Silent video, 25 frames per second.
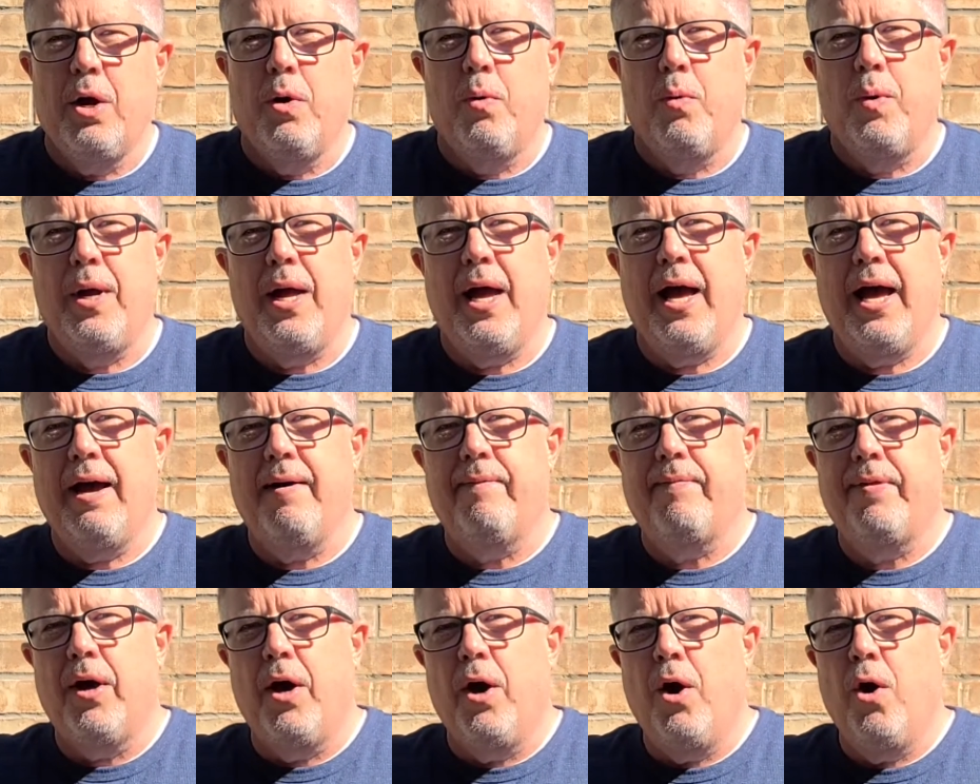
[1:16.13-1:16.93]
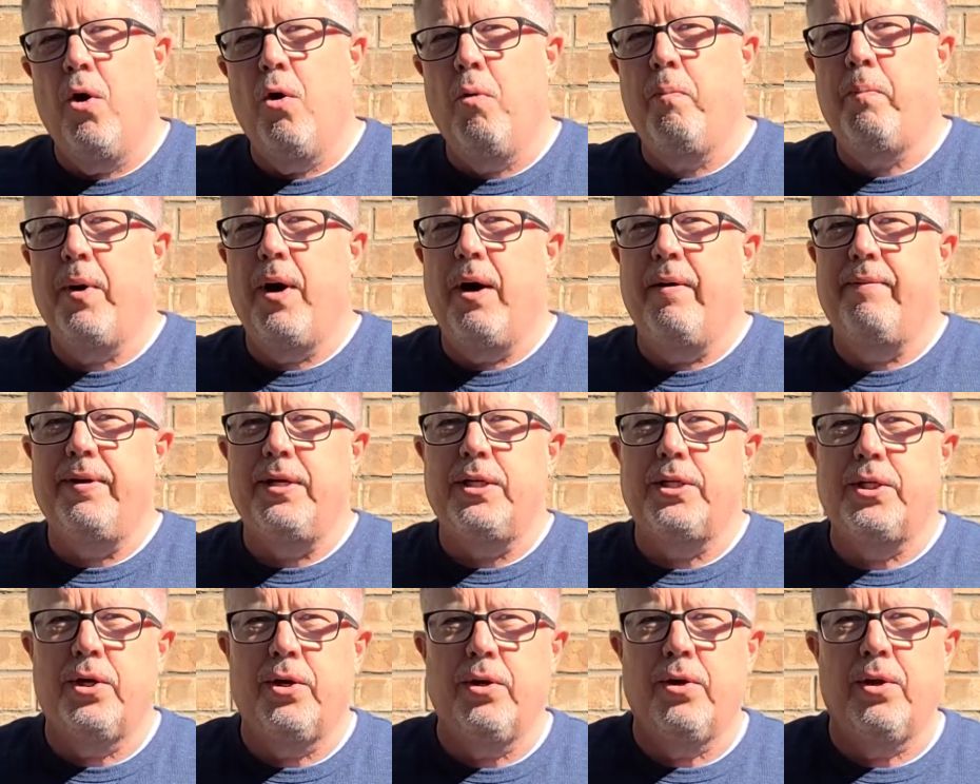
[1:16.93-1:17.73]
we have the hope of
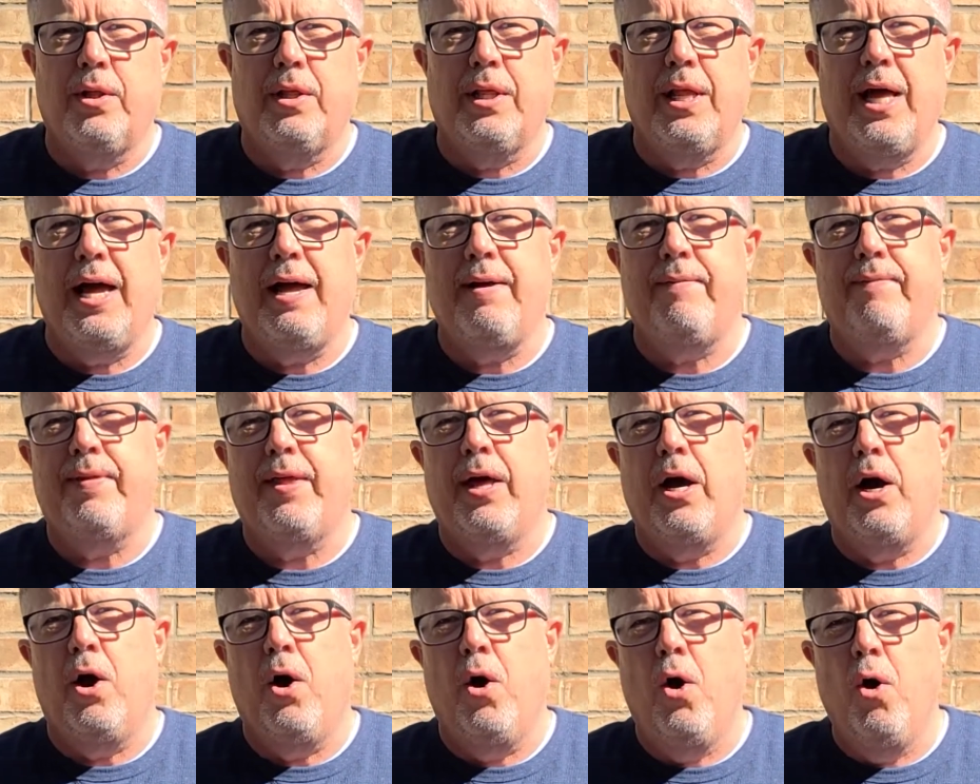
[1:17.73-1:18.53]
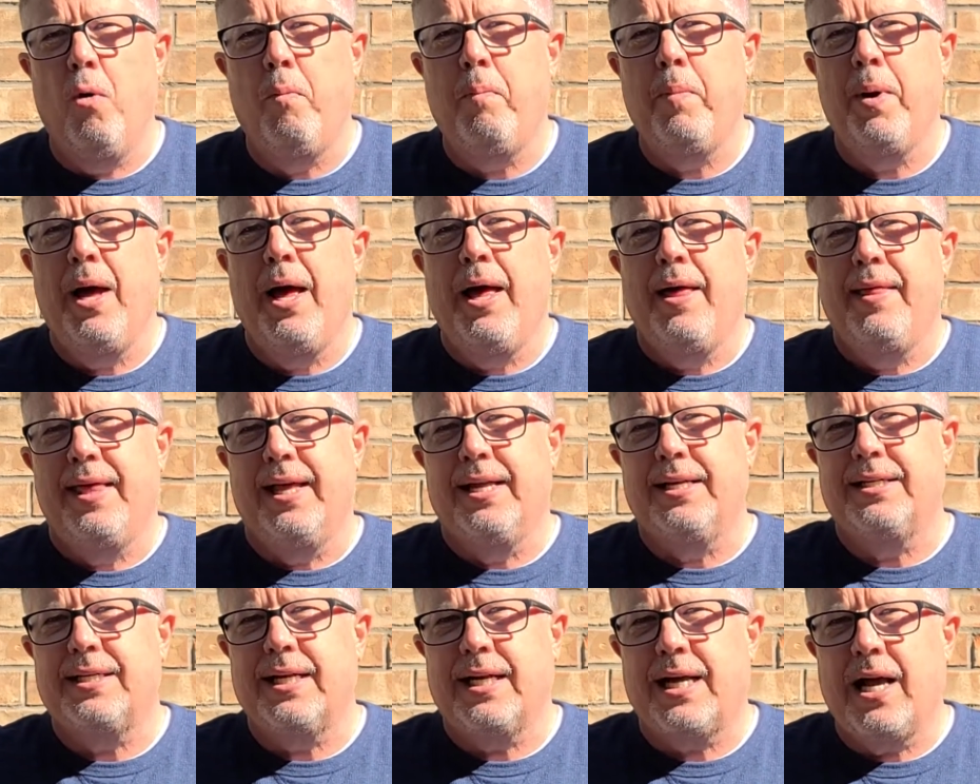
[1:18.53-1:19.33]
eternal life and the hope
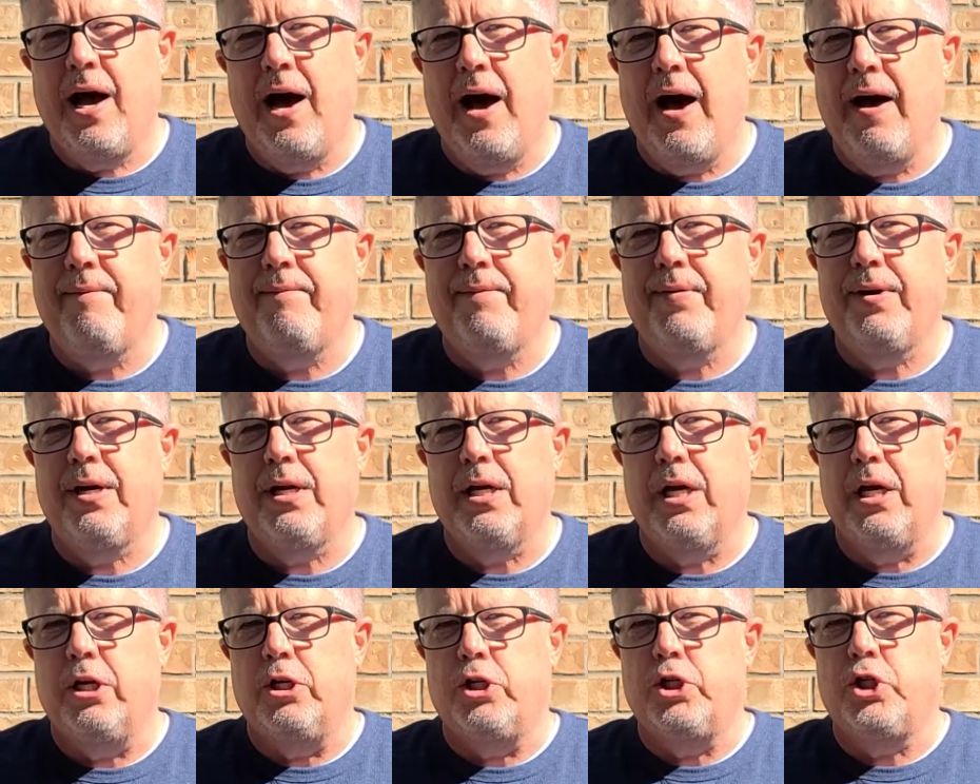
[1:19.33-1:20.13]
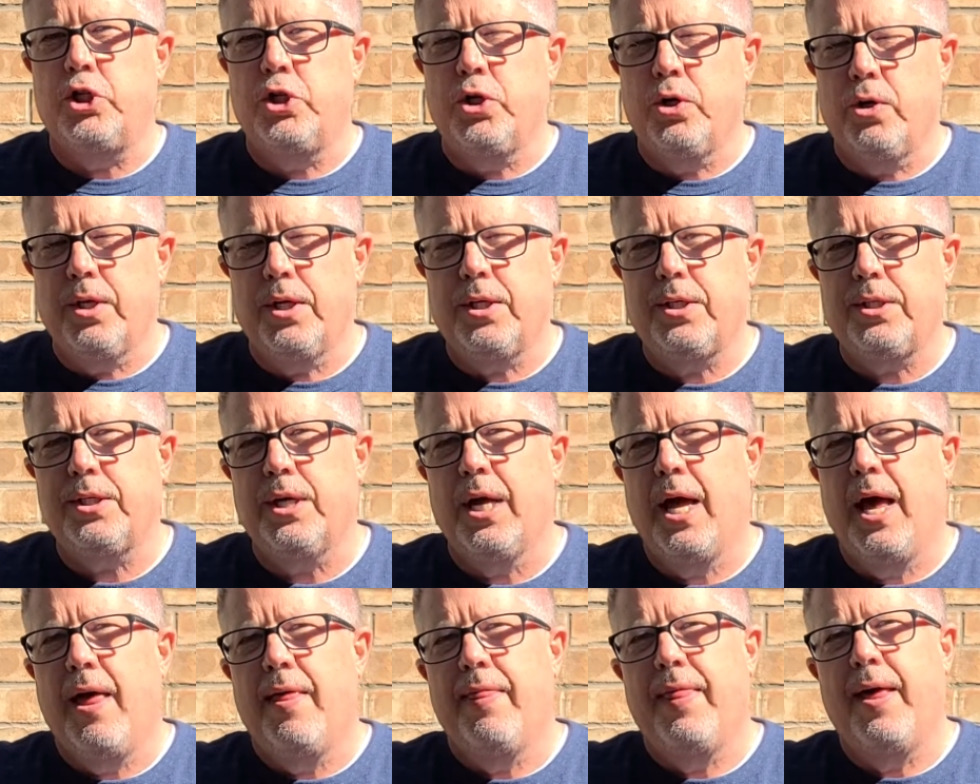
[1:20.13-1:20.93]
that is a confident assurance
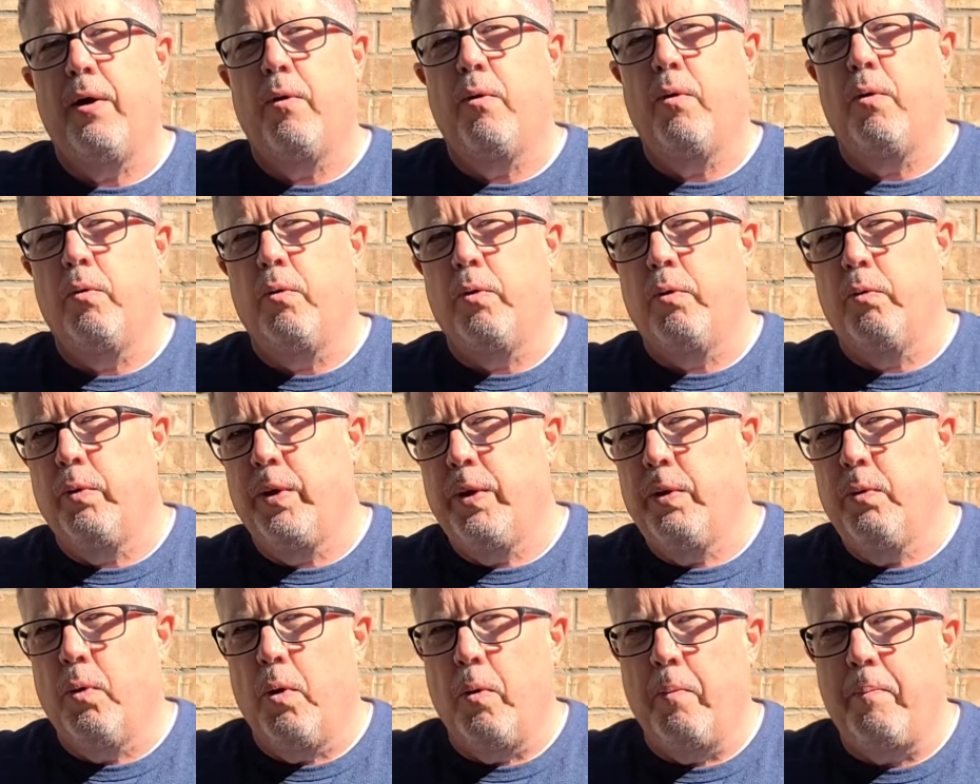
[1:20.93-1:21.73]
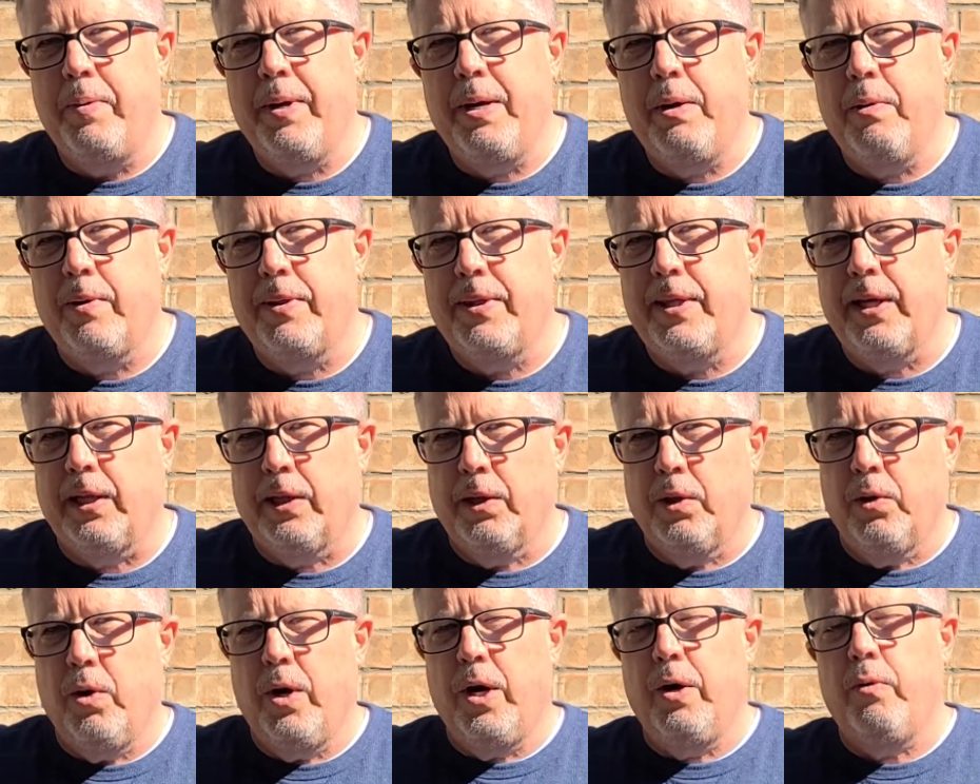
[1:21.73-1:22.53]
that we will be with the
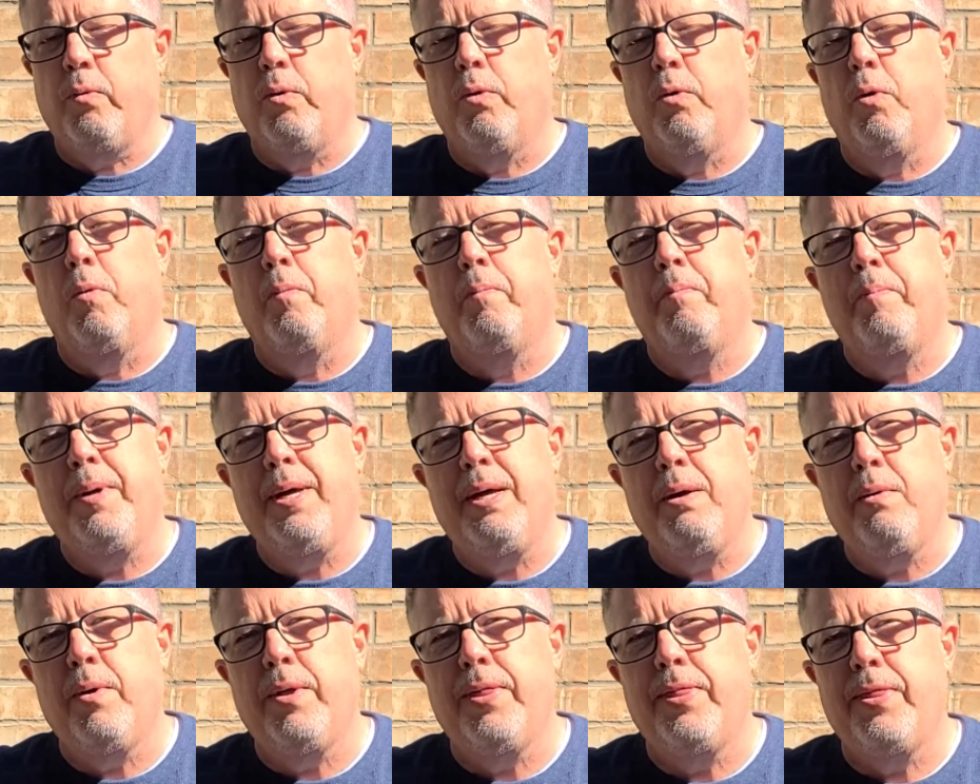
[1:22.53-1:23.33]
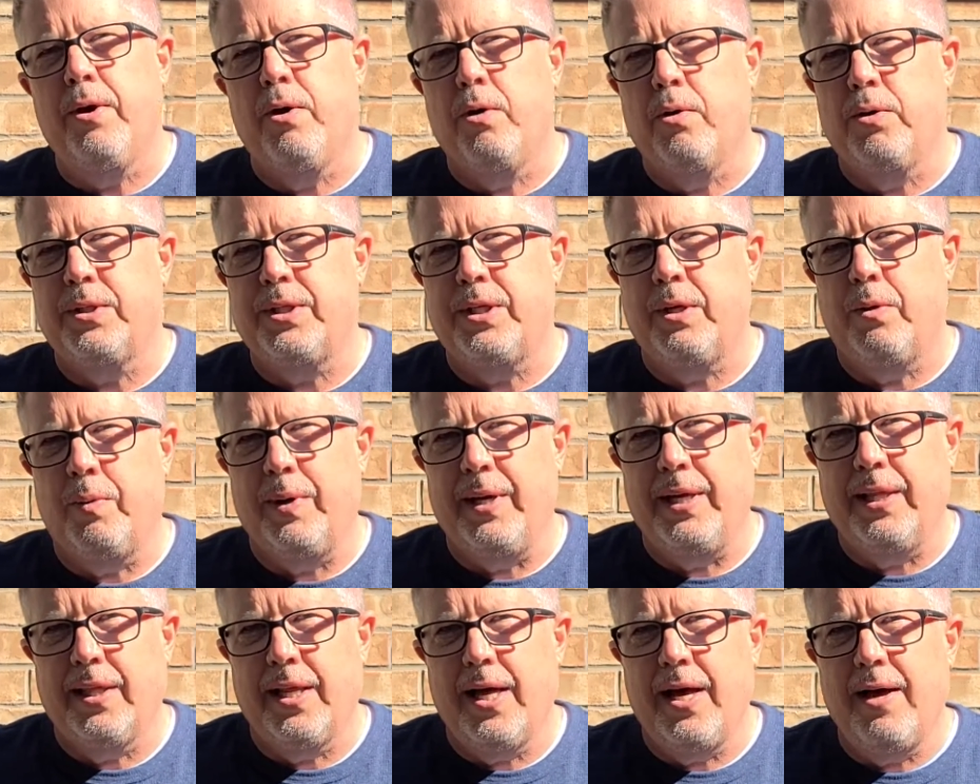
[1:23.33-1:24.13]
Lord, we will be with those that
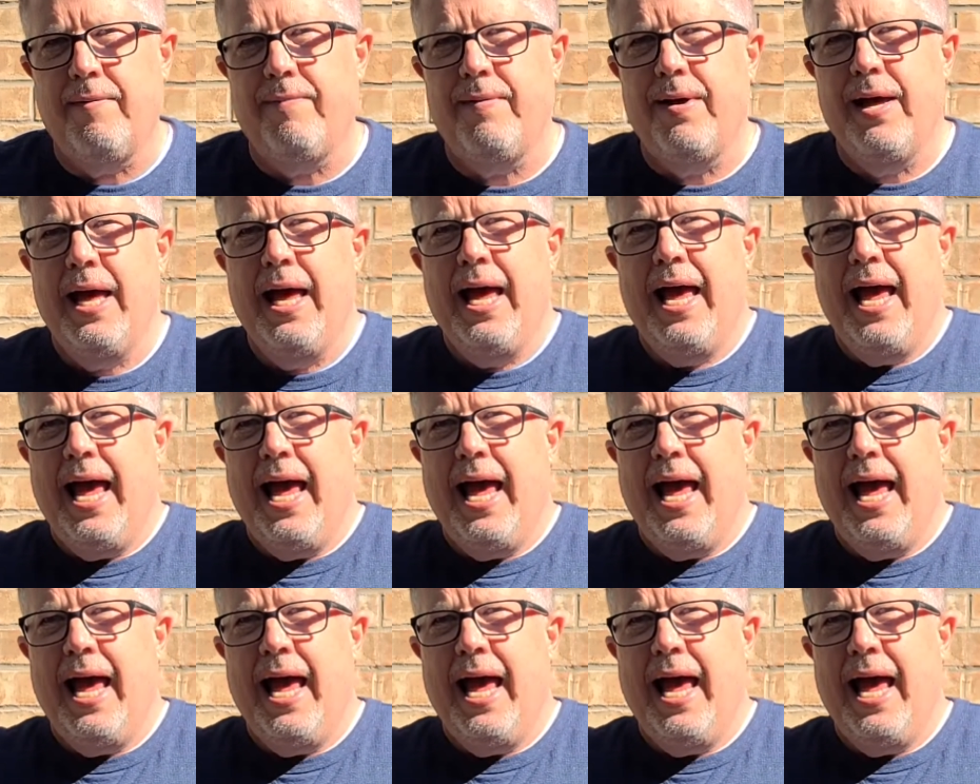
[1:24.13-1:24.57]
we love,